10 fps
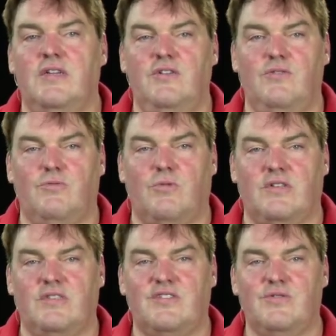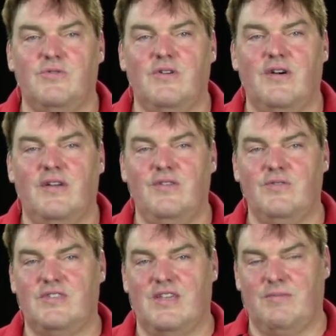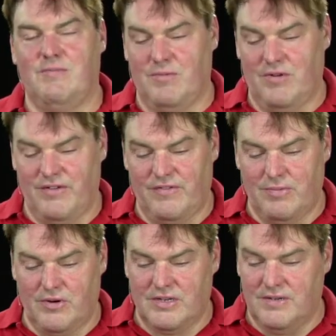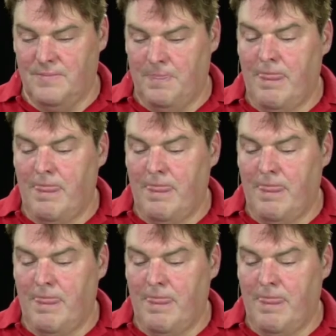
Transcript: you want to using mimoLive Reporter.